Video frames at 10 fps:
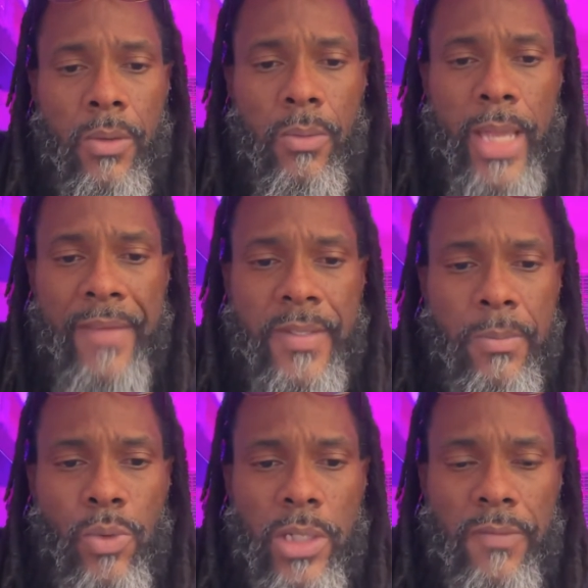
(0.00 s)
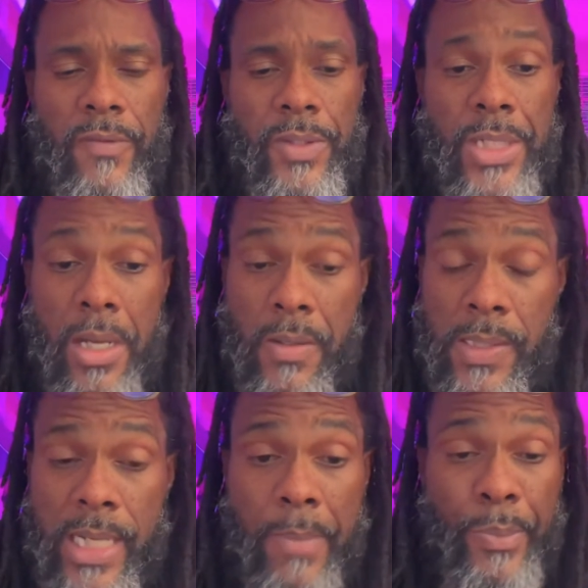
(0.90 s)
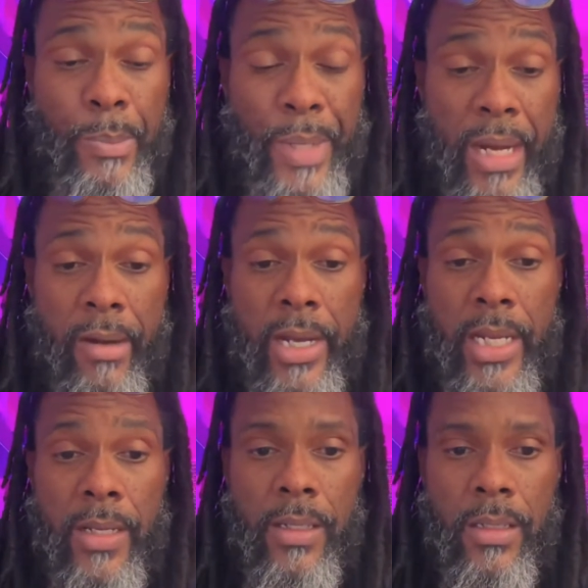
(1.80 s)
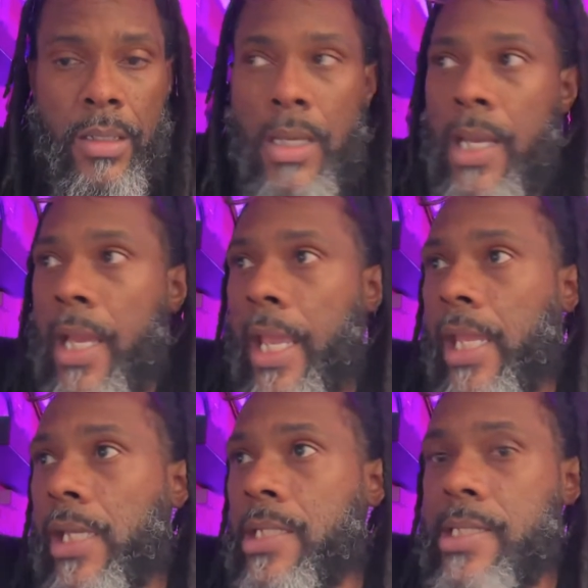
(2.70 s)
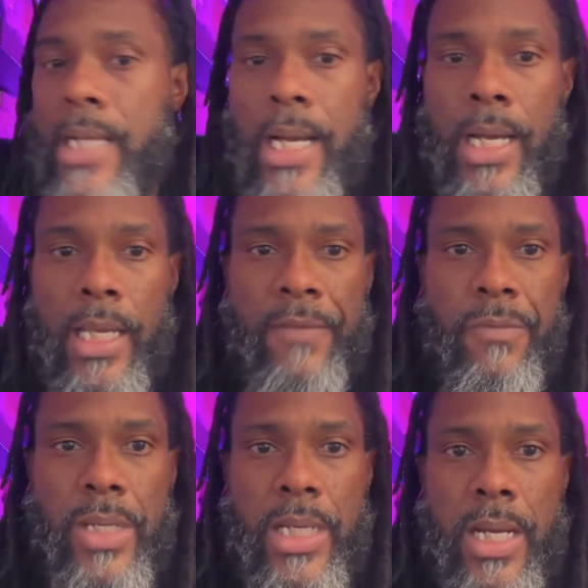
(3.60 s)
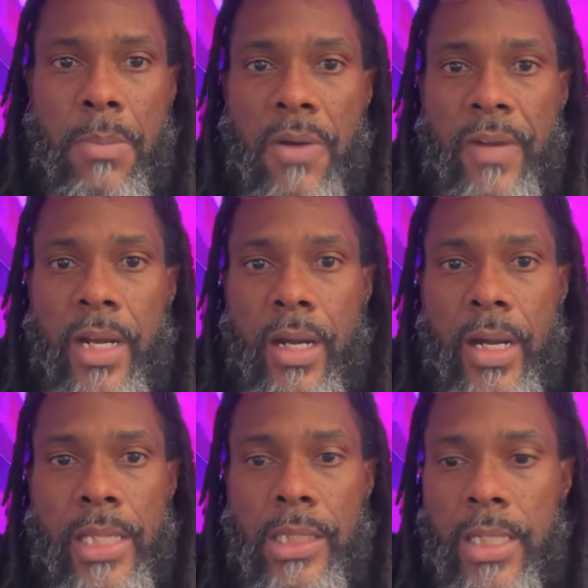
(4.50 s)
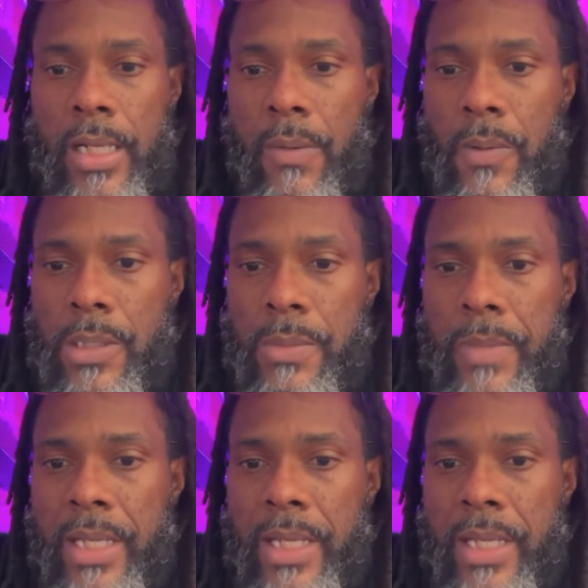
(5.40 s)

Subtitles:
we have some wonderful shows that I'm preparing. And if we come over here and look, I want you to